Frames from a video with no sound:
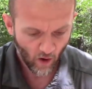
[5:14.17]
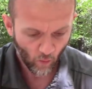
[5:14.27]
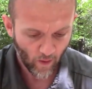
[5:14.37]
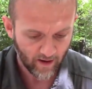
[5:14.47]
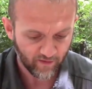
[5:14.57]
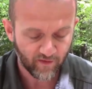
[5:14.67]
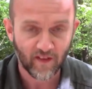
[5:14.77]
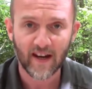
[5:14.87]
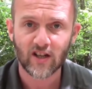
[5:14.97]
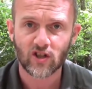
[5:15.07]
We
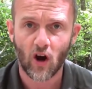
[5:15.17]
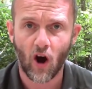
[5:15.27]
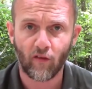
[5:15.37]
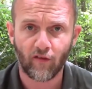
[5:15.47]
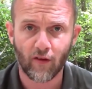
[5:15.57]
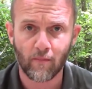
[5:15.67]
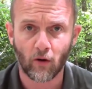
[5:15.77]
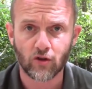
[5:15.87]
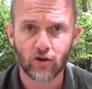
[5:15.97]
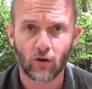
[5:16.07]
finished off the
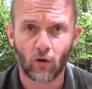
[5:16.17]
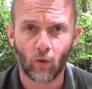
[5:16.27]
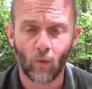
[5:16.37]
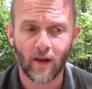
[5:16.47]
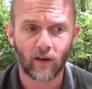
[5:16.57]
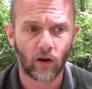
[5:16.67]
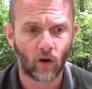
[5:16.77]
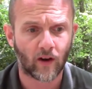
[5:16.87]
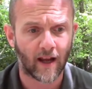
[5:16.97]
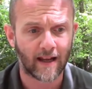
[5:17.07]
module with
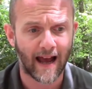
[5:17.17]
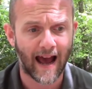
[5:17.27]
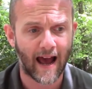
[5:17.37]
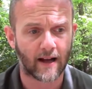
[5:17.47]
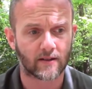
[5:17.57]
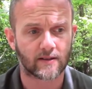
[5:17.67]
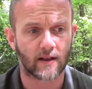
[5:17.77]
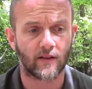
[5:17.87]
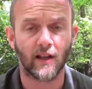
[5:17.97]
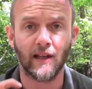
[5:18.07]
looking at
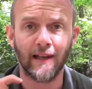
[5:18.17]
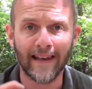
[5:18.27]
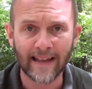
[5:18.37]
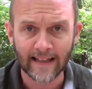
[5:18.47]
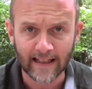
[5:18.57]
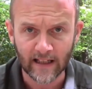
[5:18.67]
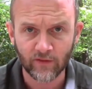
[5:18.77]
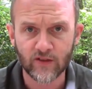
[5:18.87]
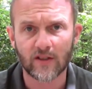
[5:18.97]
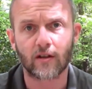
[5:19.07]
the
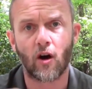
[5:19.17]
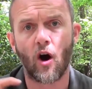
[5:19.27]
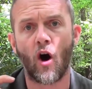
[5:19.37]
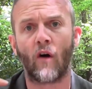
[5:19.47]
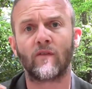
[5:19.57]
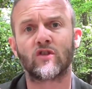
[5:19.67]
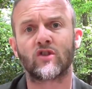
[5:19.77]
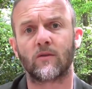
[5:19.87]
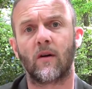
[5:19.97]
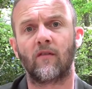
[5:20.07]
leaves of
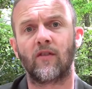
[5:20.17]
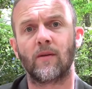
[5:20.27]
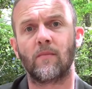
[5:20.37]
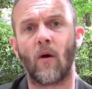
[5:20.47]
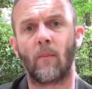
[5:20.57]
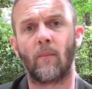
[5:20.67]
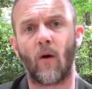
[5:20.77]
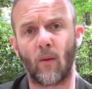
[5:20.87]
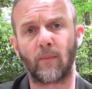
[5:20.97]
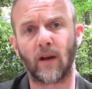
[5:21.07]
some of the more
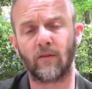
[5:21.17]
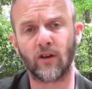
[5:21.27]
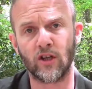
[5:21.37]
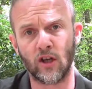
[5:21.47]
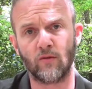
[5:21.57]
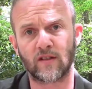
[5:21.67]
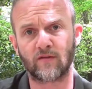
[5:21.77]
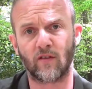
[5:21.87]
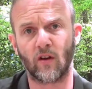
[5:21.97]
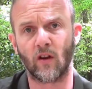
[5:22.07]
popular and
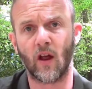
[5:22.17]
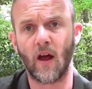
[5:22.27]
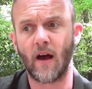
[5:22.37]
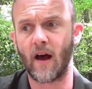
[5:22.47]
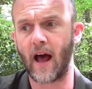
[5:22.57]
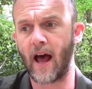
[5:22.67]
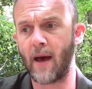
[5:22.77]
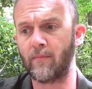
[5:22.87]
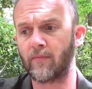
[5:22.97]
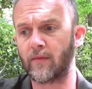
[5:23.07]
useful
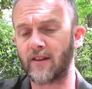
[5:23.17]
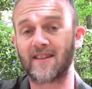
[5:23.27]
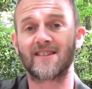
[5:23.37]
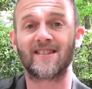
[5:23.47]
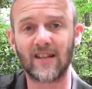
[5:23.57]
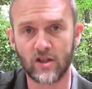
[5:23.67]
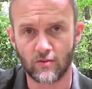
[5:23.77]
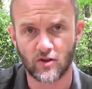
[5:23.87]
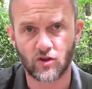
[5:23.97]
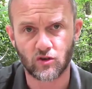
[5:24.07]

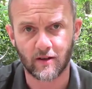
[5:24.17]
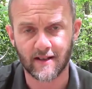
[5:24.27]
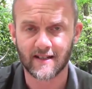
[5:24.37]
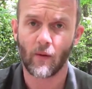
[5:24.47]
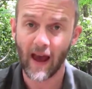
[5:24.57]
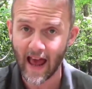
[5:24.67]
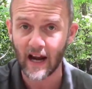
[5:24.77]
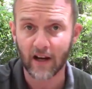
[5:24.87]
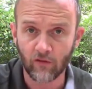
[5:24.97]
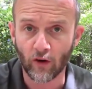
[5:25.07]
deciduous trees. Now,
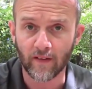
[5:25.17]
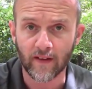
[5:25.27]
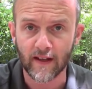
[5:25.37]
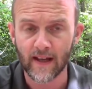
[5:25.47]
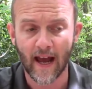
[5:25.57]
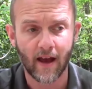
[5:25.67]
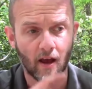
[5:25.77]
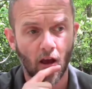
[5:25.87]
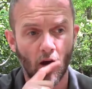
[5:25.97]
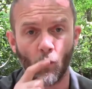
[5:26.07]
earlier on in the year,
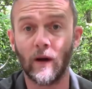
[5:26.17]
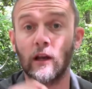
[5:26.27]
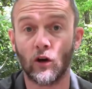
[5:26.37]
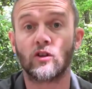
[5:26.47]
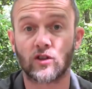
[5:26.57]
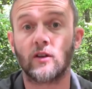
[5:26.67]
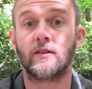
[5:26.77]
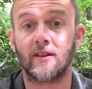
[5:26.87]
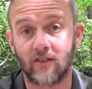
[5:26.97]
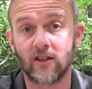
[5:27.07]
we looked
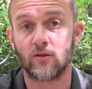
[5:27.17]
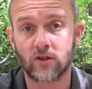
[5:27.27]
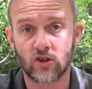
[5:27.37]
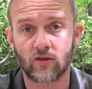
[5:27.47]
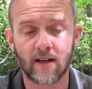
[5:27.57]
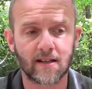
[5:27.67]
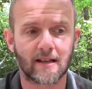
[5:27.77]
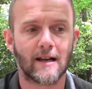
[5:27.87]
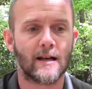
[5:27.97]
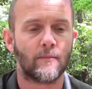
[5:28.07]
at deciduous
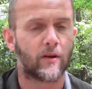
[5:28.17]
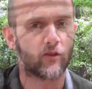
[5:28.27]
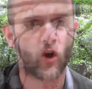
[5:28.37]
trees, but of